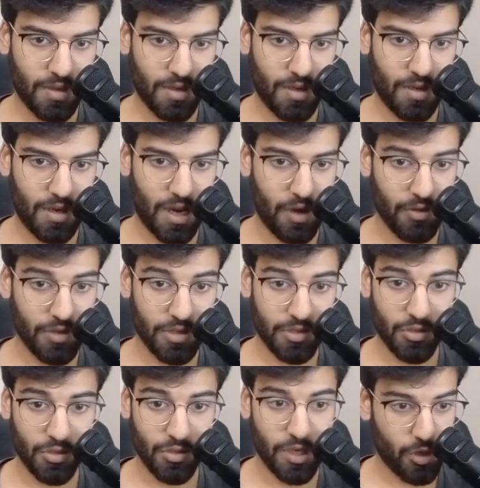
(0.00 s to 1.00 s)
Now there's
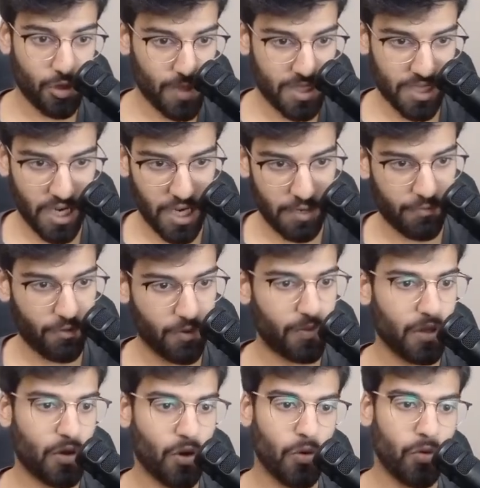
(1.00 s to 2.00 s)
no need to be scared from
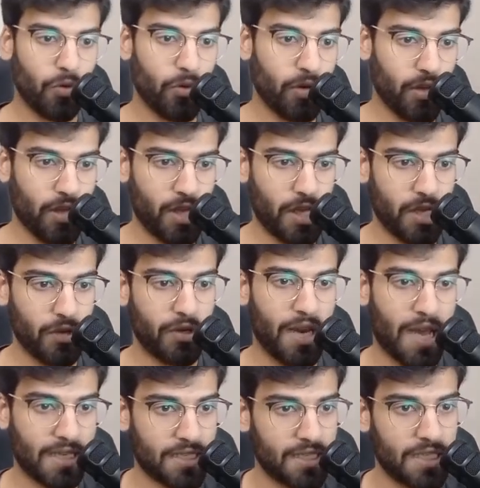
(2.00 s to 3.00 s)
the code. You can
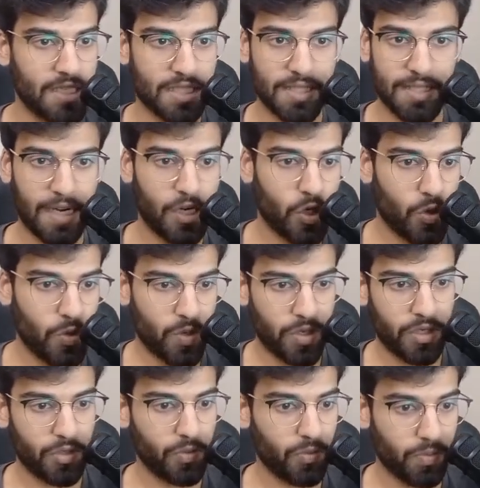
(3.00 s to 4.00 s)
actually just head over
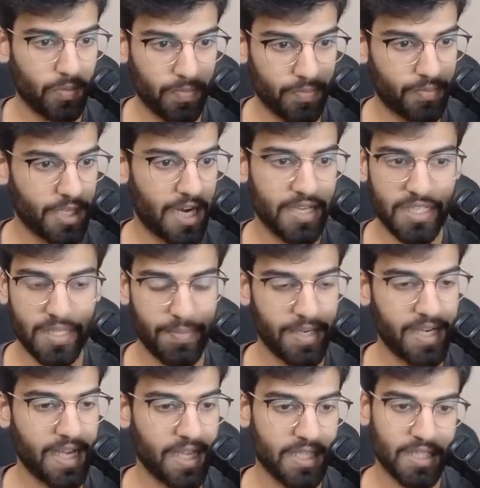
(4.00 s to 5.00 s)
to
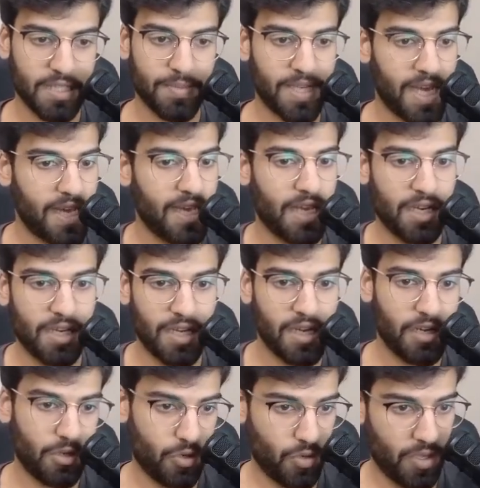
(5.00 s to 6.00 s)
ChatGPT and Gemini and tell
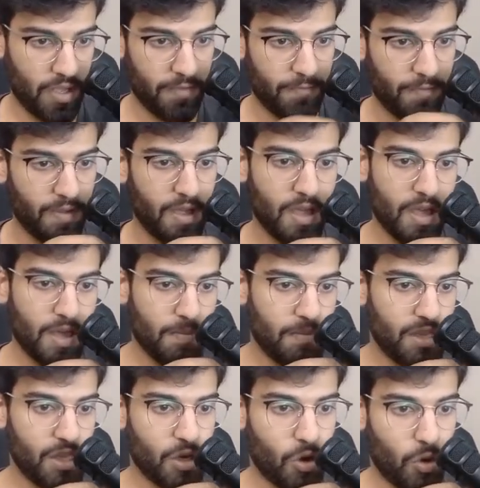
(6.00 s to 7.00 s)
it to give
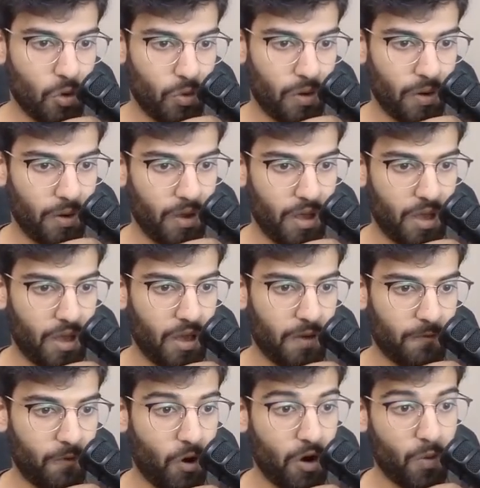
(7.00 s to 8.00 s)
me the code
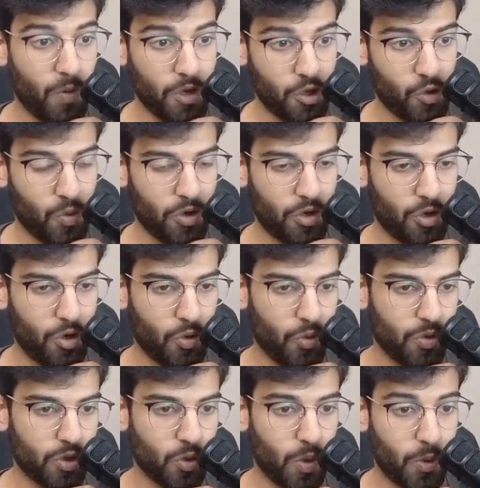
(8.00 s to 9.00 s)
for what you want to do.
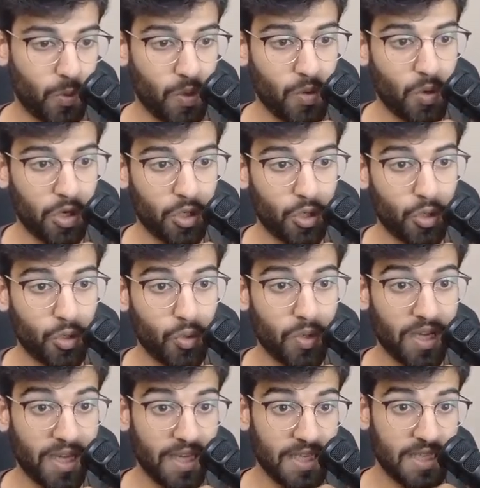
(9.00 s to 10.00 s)
So what we want to do
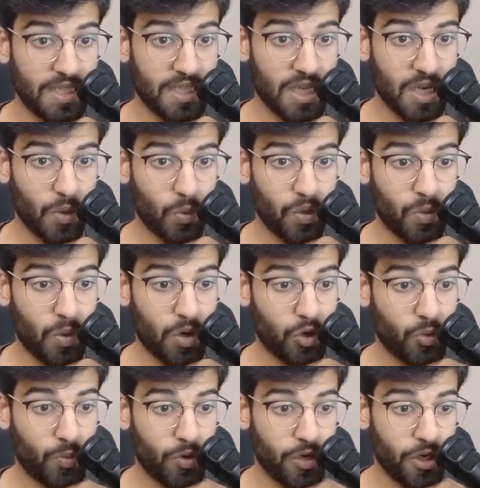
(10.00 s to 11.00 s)
is we want
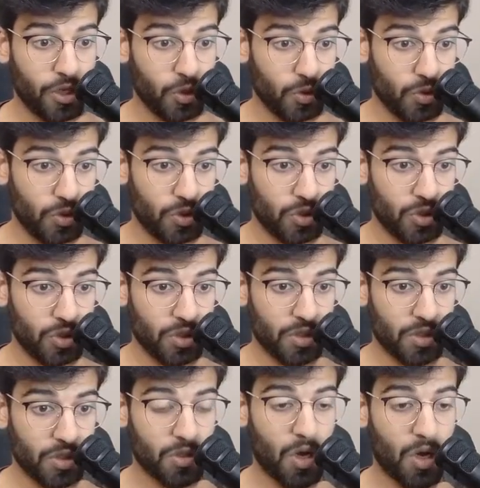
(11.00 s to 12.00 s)
to produce
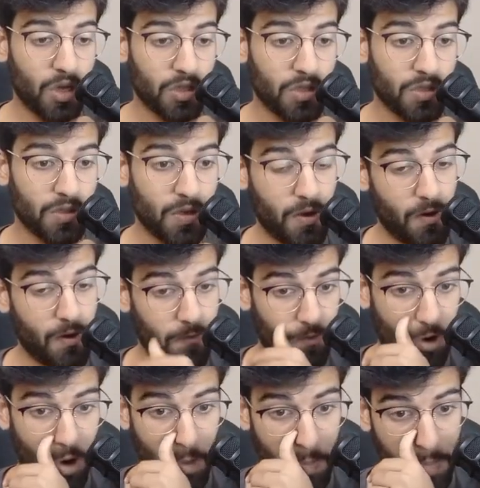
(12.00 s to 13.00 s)
slots
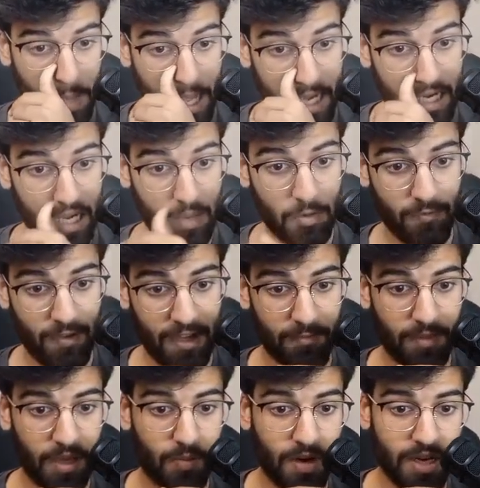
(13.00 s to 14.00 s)
from 9 a.m. to 5
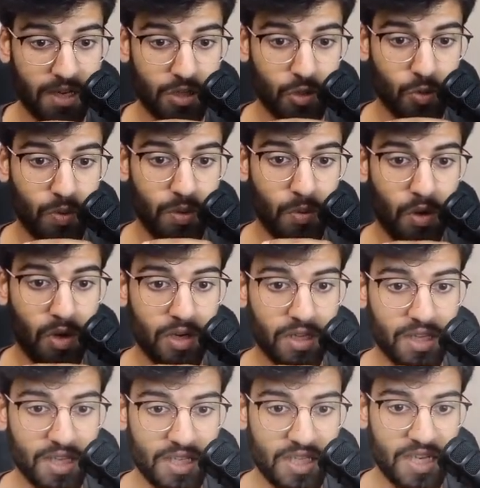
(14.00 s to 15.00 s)
p.m., right? So we
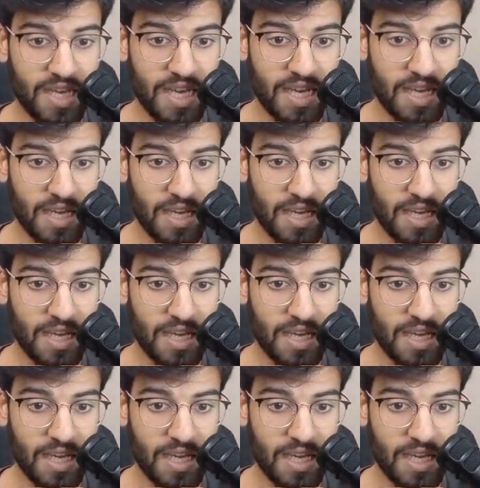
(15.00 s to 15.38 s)
want this day,